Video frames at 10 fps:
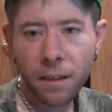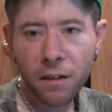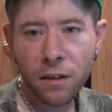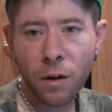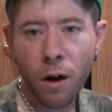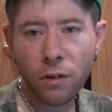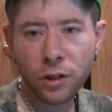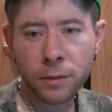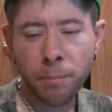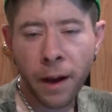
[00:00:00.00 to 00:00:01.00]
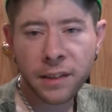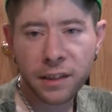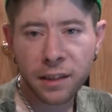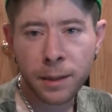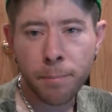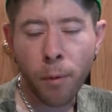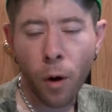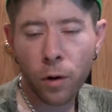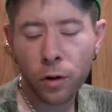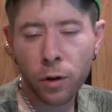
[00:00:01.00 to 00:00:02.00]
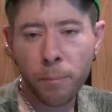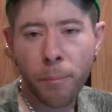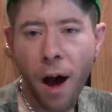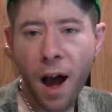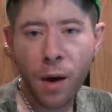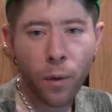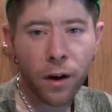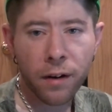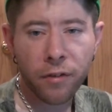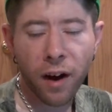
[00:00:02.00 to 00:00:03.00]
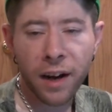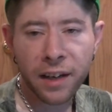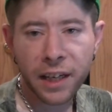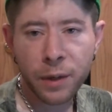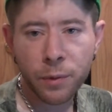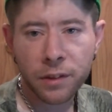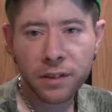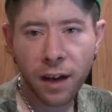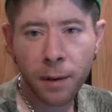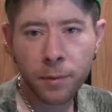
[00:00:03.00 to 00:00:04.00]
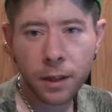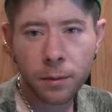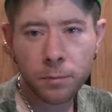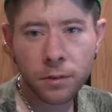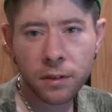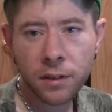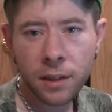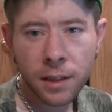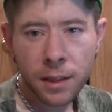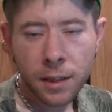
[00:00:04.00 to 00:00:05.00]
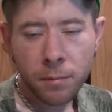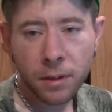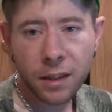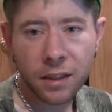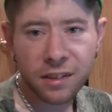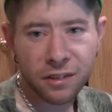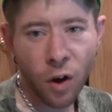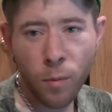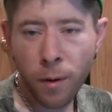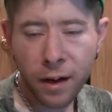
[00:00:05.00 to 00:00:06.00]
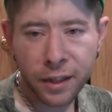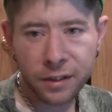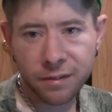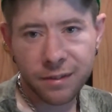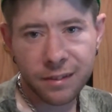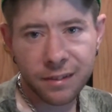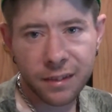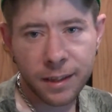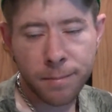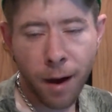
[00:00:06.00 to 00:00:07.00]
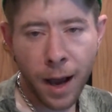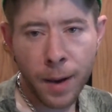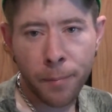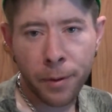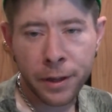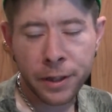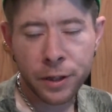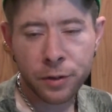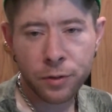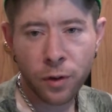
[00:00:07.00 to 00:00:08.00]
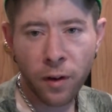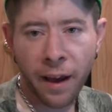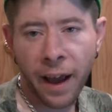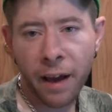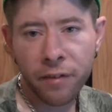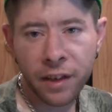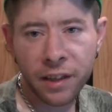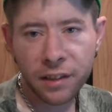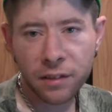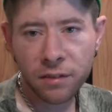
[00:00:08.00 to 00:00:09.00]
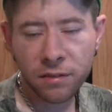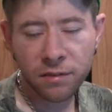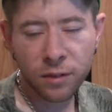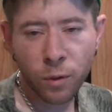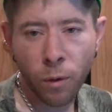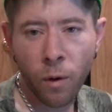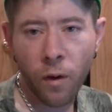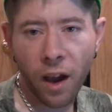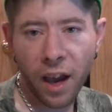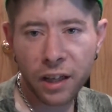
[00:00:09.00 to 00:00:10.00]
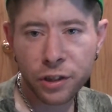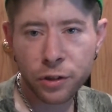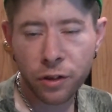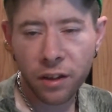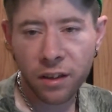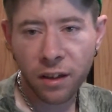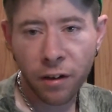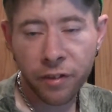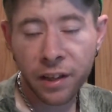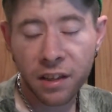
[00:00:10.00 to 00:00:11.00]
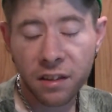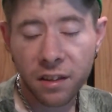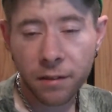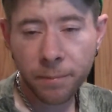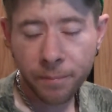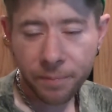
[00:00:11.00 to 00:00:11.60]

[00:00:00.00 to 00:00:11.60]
I'll just basically barter or buy whatever I need when the time comes. Because nobody, in my opinion, is going to have any, quote, extra of anything.